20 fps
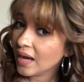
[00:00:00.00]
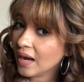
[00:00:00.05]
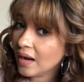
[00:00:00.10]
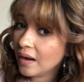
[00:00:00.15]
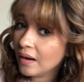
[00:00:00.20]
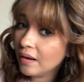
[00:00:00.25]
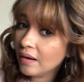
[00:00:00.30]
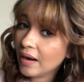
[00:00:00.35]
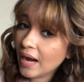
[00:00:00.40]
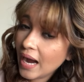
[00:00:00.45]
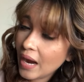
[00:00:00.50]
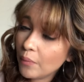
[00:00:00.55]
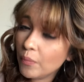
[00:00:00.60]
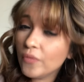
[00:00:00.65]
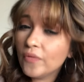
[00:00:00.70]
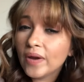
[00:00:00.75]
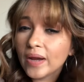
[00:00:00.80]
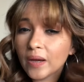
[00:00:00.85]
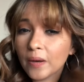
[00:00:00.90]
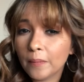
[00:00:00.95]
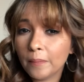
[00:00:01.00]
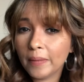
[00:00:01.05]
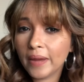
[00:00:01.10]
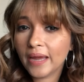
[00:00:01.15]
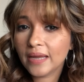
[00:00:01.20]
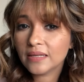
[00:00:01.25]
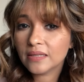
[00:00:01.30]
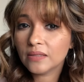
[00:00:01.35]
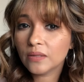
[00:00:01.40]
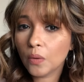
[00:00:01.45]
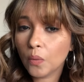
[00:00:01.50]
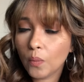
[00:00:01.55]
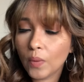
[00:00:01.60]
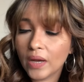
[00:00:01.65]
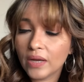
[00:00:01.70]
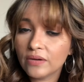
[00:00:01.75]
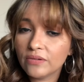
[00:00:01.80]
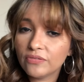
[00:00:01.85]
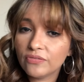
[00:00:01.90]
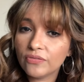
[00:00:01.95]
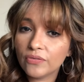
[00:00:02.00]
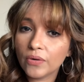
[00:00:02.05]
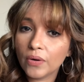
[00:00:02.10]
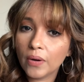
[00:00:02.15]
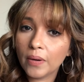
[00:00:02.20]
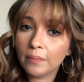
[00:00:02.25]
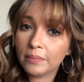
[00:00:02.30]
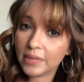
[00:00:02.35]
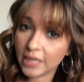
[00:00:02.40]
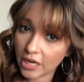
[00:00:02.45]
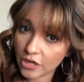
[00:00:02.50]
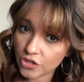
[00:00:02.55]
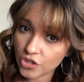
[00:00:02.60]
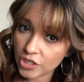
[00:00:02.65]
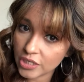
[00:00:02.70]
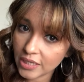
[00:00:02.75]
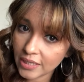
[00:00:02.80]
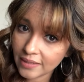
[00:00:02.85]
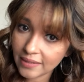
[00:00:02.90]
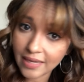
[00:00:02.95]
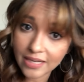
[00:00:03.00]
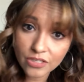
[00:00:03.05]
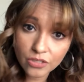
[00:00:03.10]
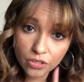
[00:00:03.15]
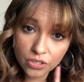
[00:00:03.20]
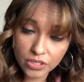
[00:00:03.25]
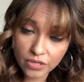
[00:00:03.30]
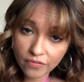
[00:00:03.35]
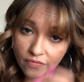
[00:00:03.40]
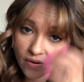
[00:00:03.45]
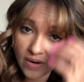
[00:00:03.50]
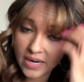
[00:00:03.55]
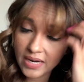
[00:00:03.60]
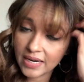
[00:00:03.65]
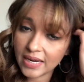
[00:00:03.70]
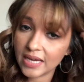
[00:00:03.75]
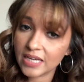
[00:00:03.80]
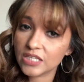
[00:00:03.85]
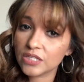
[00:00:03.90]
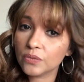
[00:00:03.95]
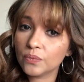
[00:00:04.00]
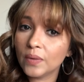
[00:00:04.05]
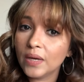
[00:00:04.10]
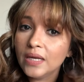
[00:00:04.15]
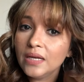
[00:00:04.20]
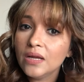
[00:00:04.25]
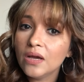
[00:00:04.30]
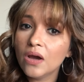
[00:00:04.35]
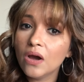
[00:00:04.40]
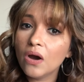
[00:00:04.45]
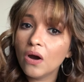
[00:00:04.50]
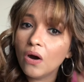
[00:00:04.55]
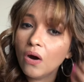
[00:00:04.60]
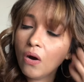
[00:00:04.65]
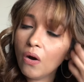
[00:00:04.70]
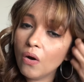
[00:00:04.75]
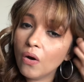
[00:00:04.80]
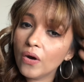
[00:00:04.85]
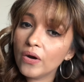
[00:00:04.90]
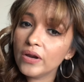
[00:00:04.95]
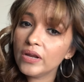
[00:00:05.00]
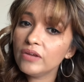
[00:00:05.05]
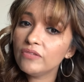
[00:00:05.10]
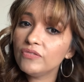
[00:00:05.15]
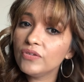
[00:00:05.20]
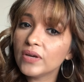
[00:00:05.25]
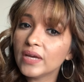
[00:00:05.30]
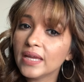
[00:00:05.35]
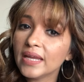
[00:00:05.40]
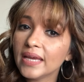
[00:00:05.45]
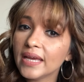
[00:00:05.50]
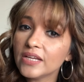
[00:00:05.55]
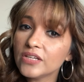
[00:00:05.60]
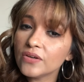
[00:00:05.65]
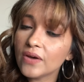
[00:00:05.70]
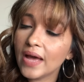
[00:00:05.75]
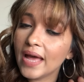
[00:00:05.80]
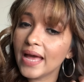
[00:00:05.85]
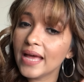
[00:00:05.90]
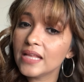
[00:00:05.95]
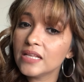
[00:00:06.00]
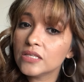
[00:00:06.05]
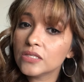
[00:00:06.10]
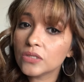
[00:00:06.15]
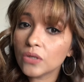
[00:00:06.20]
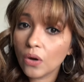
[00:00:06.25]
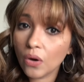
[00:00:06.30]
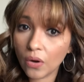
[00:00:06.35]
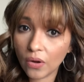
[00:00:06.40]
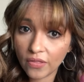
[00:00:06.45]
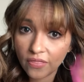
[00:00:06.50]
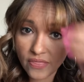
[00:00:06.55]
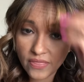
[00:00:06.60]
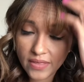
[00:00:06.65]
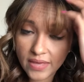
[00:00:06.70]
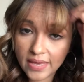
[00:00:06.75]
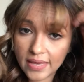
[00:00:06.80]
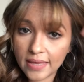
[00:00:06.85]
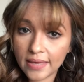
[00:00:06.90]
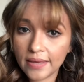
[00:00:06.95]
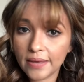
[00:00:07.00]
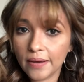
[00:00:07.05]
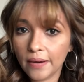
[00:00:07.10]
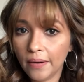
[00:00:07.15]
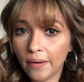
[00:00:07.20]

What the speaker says: I would recommend the one from Nashi. That's also a very nice one. Or if you can get your hands on the